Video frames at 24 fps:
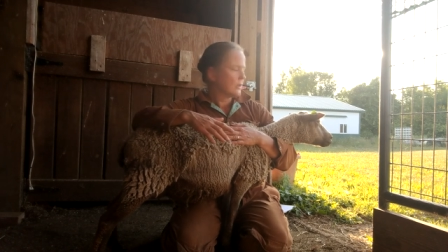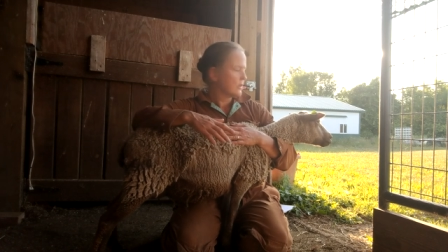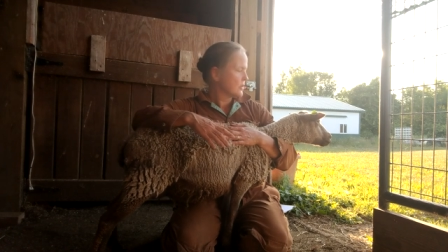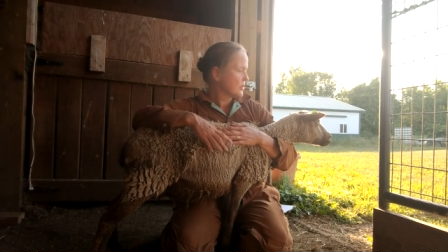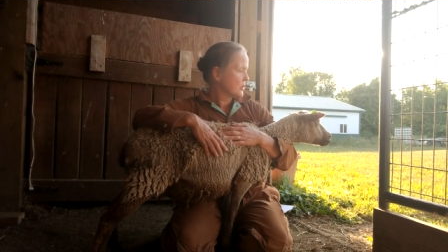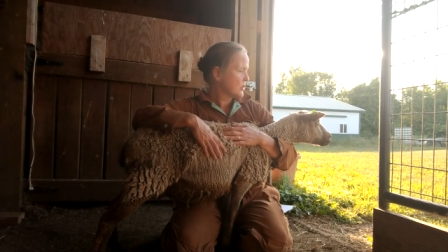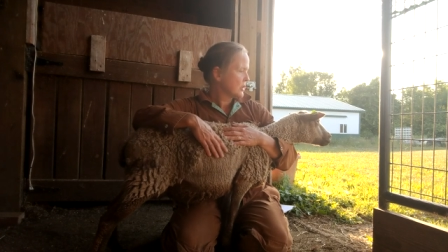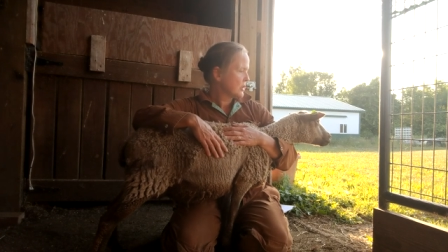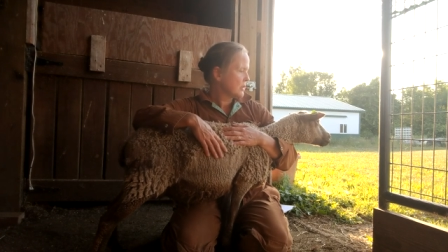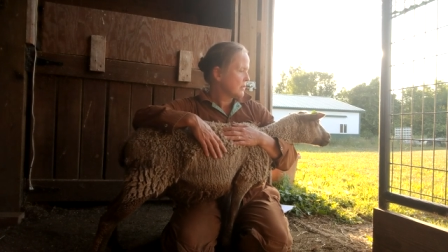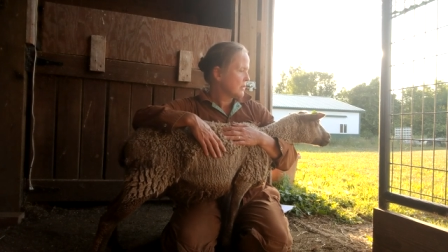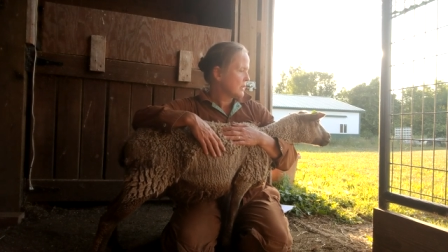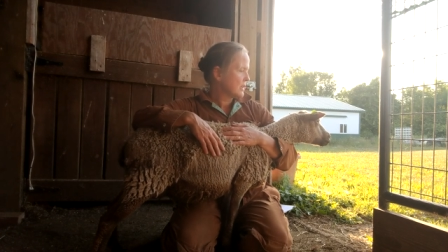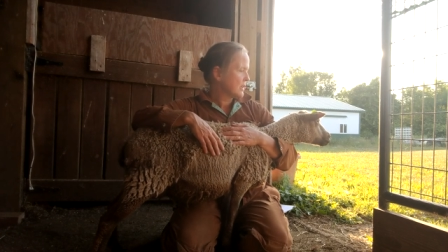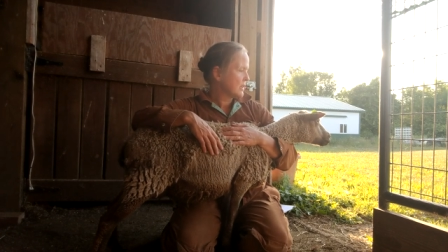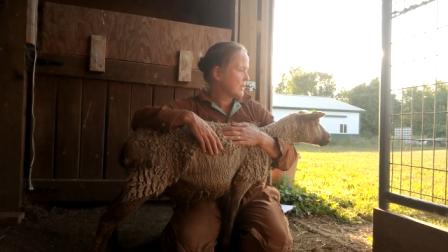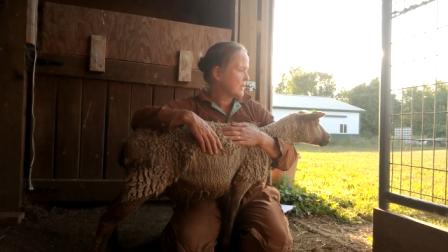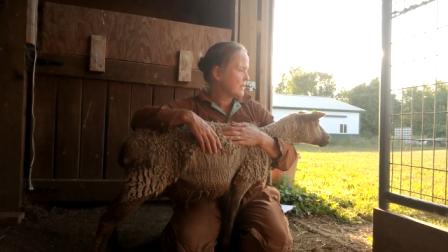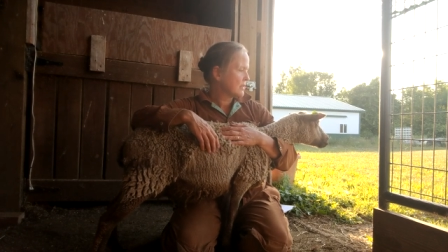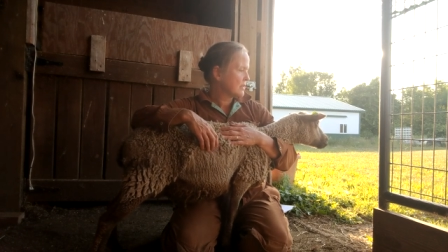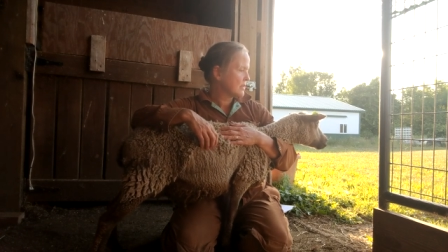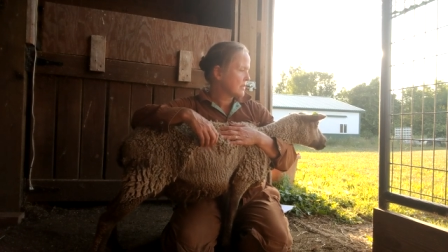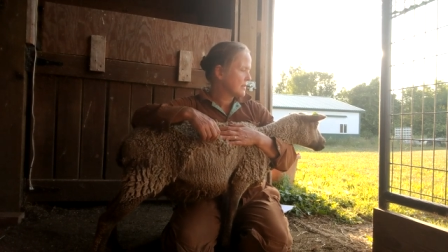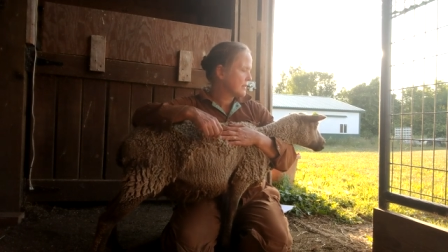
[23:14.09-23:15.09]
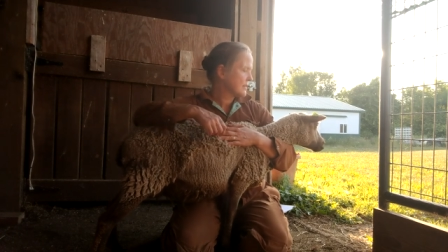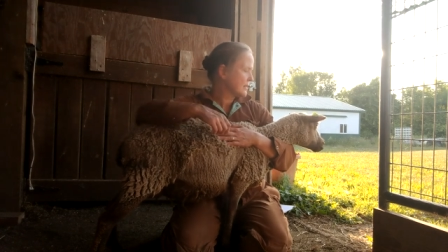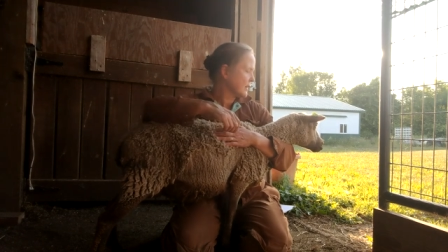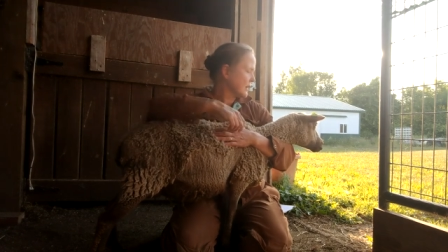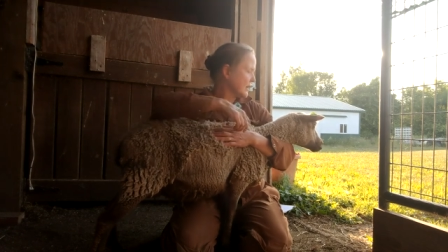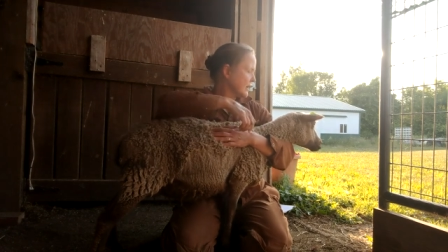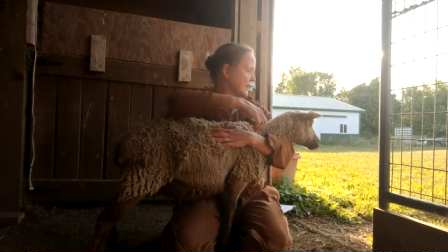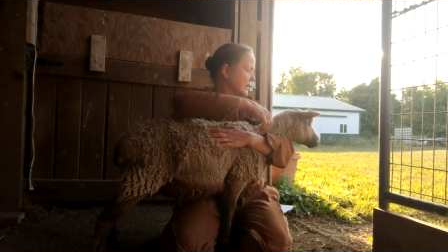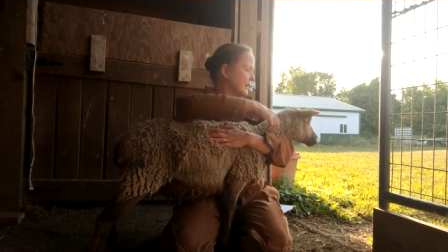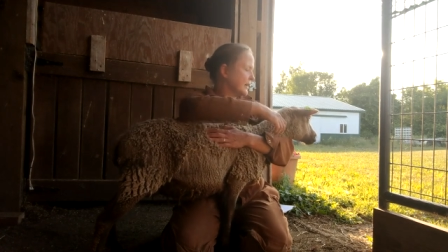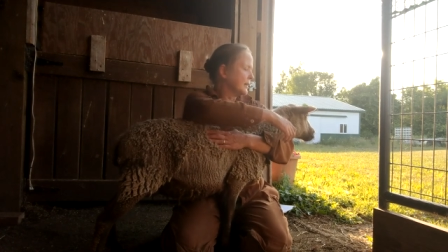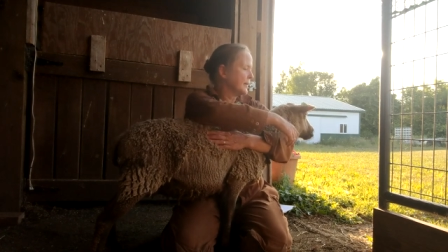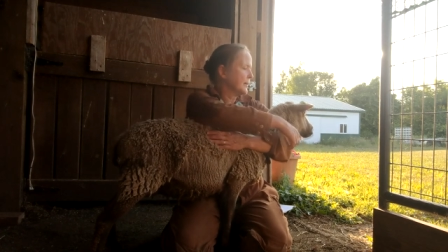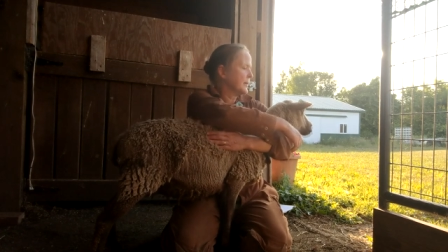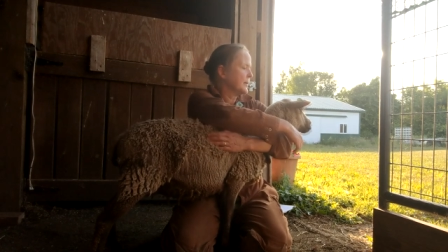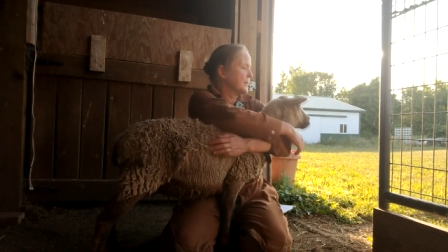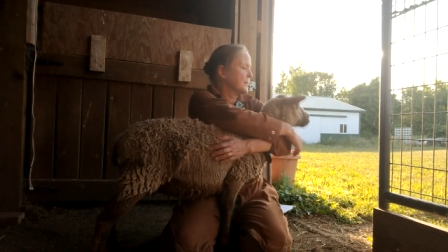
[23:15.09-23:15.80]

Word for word: She is uh,